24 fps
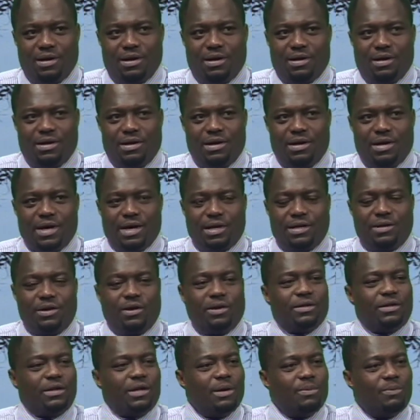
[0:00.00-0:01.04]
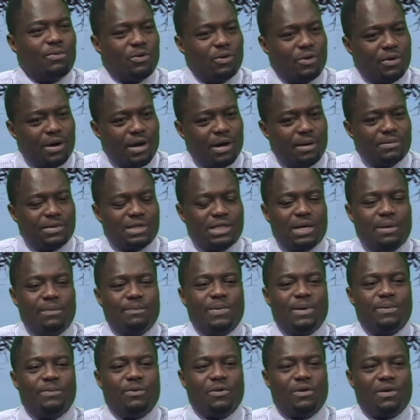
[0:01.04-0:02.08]
In the adult day program, some
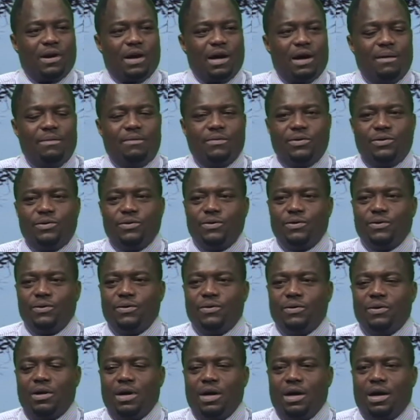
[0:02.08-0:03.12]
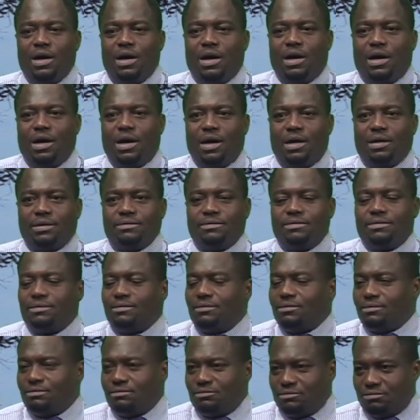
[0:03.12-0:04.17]
people come do uh,
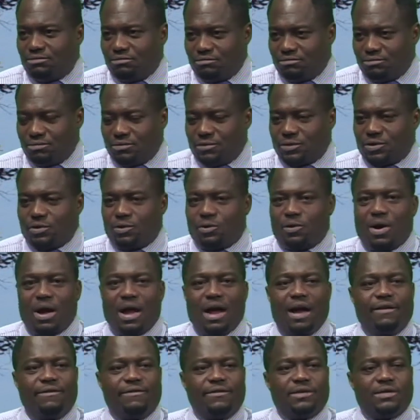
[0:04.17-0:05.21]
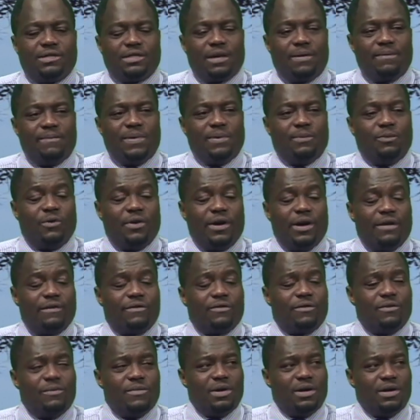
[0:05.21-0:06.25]
craft. Some people
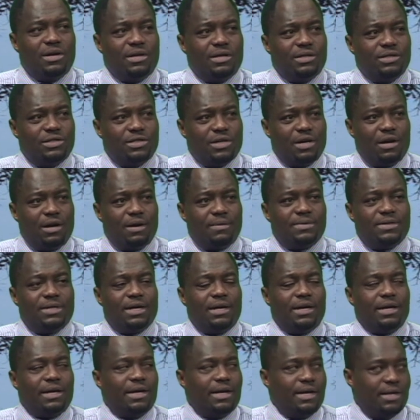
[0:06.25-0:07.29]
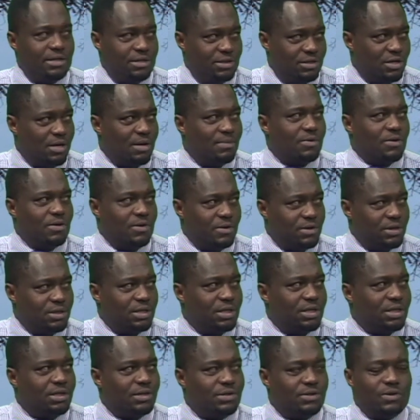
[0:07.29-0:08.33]
have community jobs that they get job
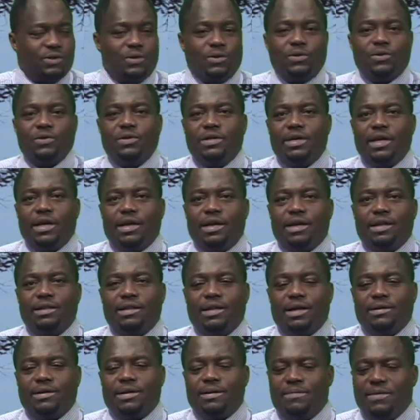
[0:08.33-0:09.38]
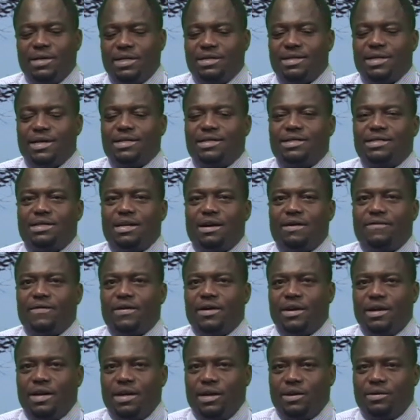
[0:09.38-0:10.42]
coaching, so they get they meet their staff
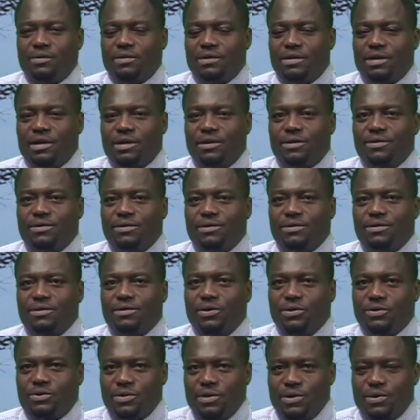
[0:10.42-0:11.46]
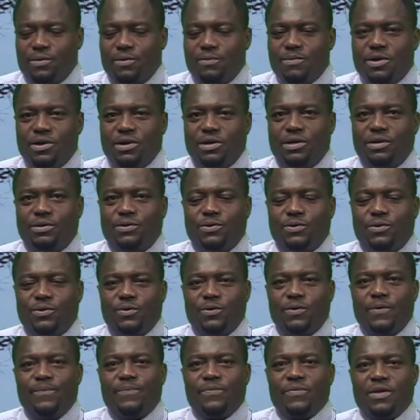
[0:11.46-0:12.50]
and they, they go to the community to
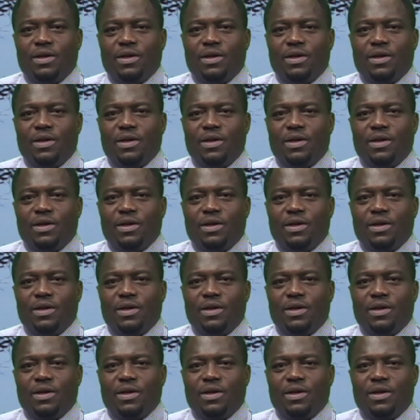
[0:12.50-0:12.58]
do